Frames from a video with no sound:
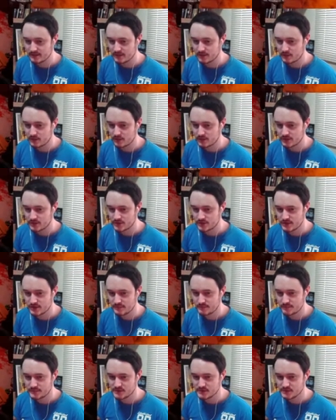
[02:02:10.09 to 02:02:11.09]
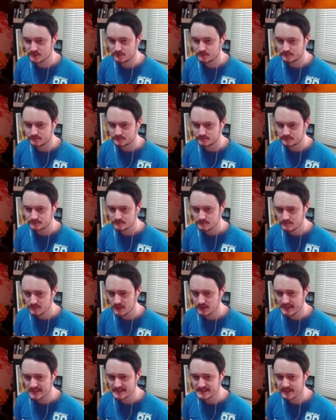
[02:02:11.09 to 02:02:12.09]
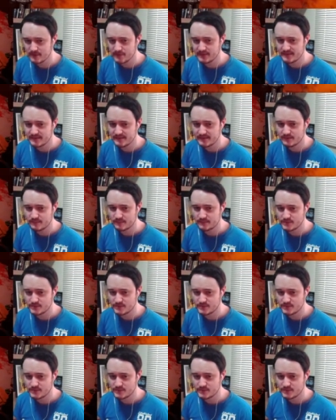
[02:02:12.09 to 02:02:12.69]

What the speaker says: longer stream. So I still need to